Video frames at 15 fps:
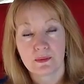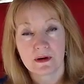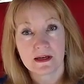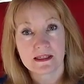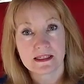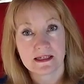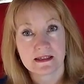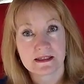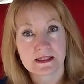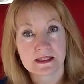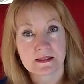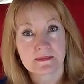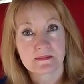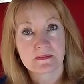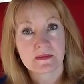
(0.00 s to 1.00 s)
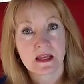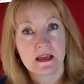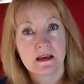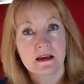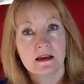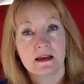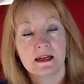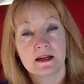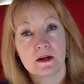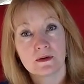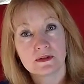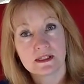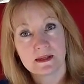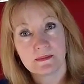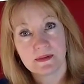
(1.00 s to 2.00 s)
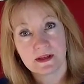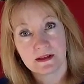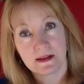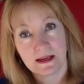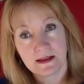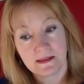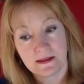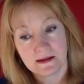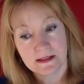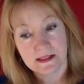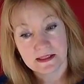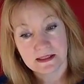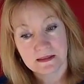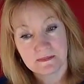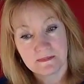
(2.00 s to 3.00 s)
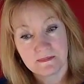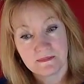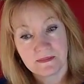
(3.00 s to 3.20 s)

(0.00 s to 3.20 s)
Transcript: process. And it goes something like this.